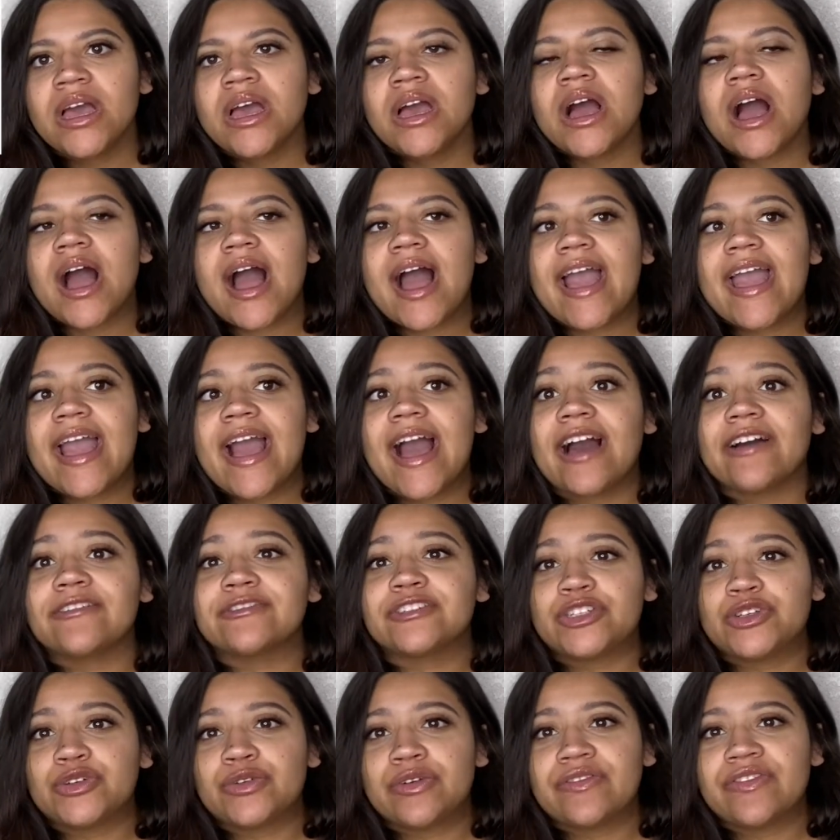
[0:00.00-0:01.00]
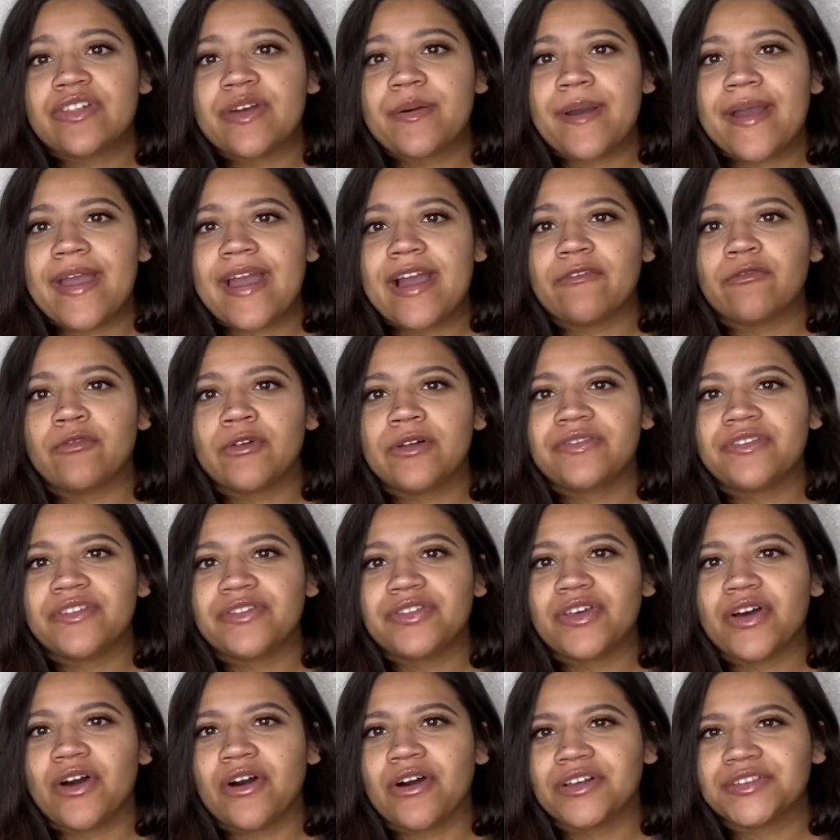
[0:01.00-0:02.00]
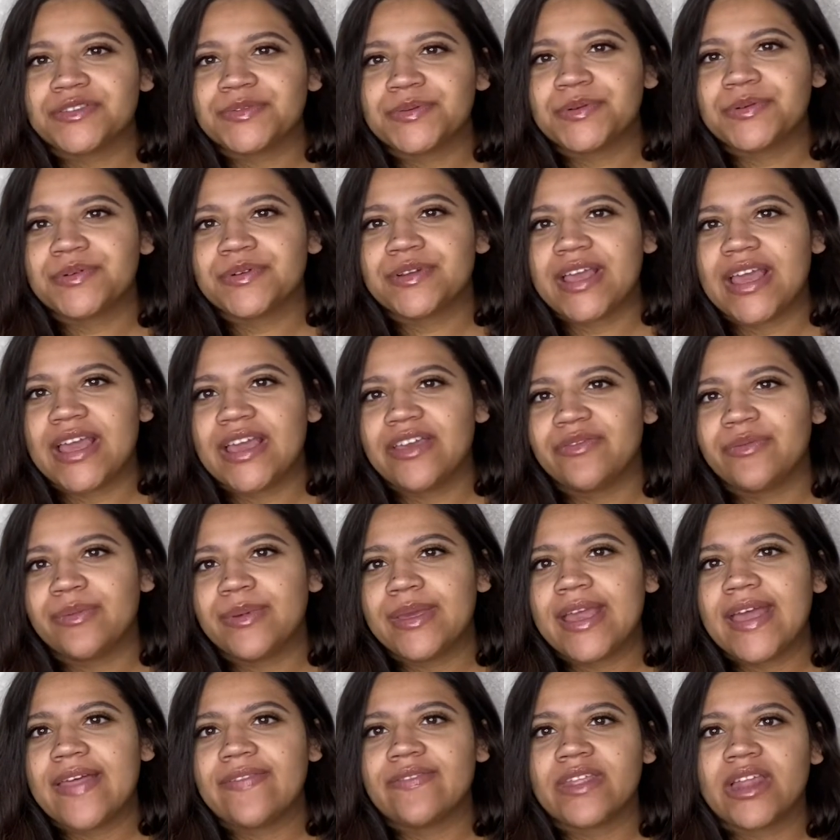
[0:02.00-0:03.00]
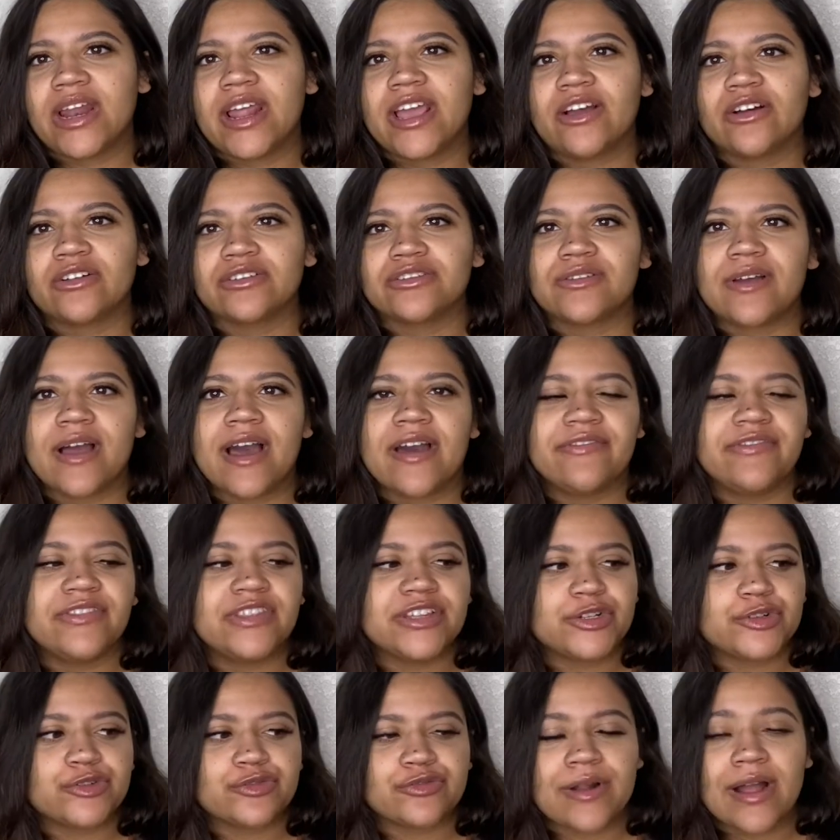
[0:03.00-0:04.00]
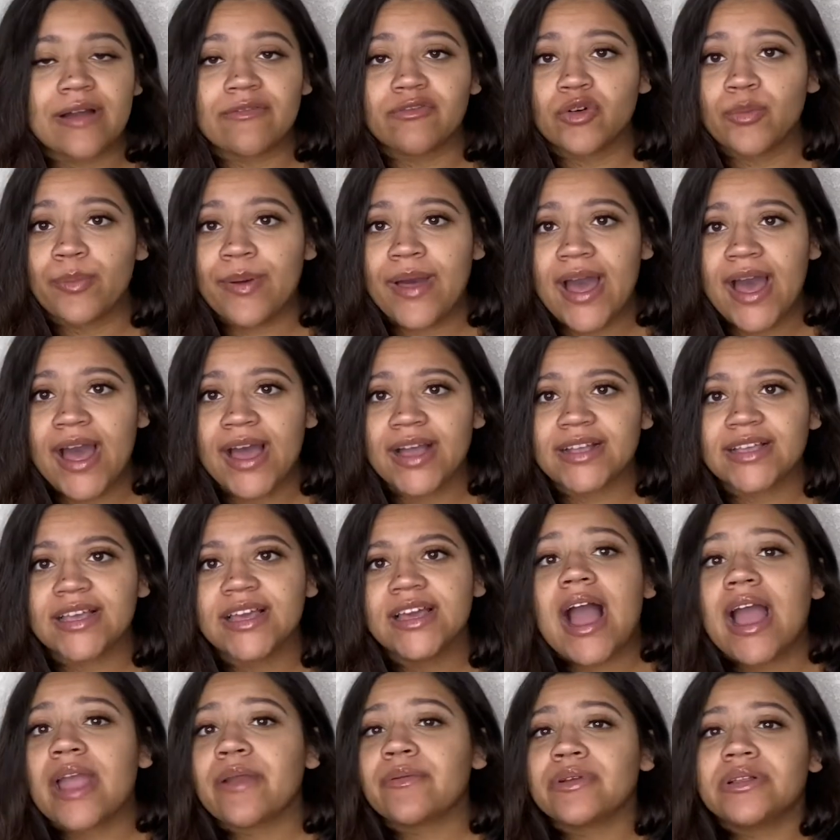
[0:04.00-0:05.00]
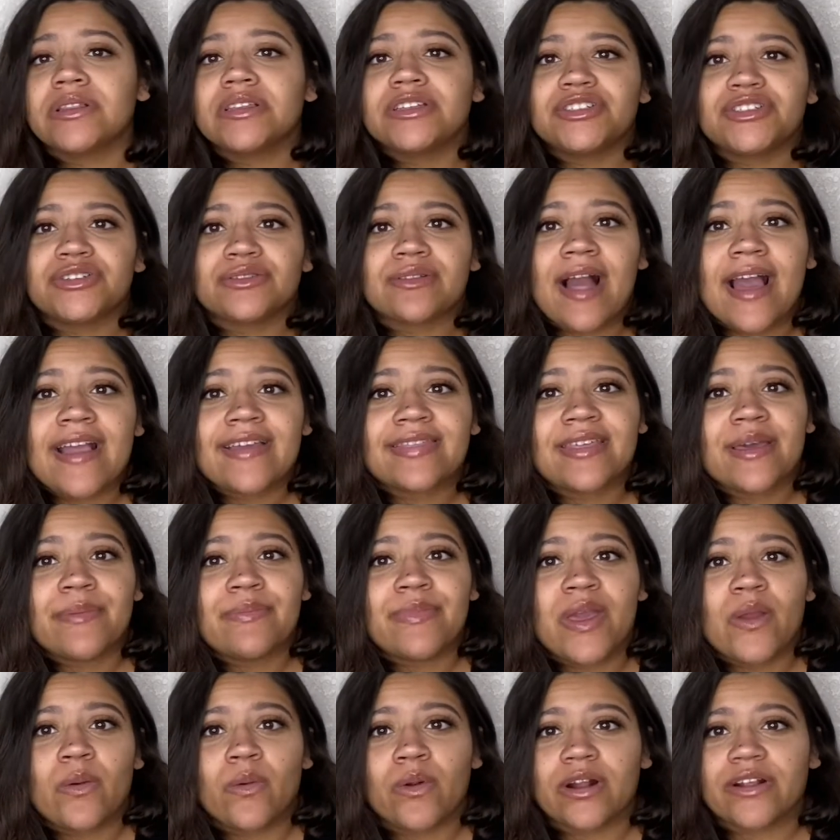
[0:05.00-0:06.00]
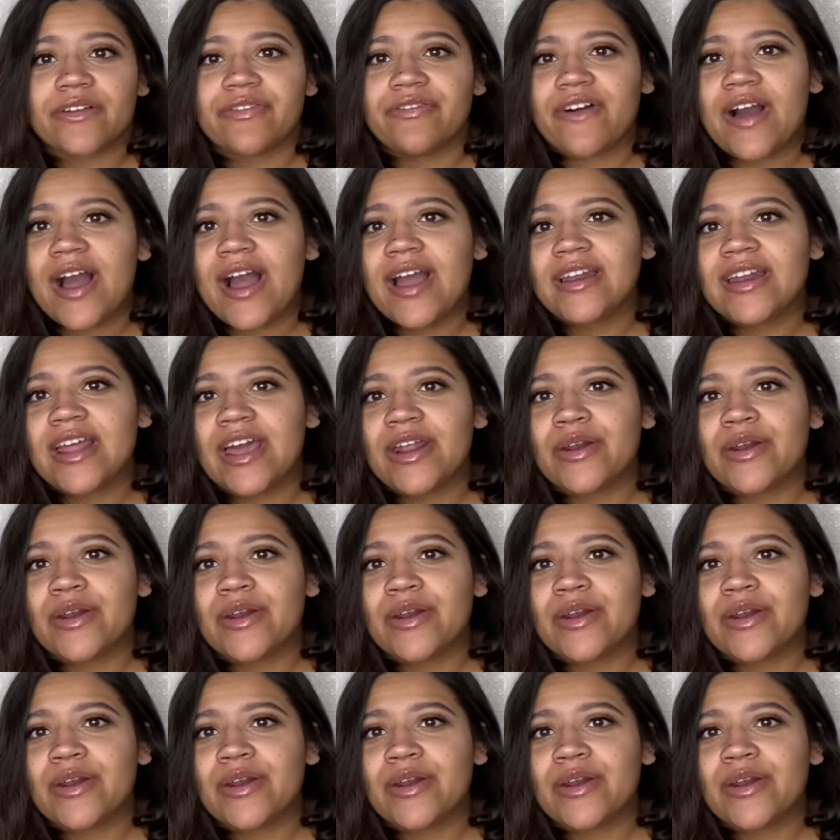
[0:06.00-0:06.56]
I have 2 of them. I have one that the hospital gave me, and then I also have the travel pack. I really do like them. They work fine.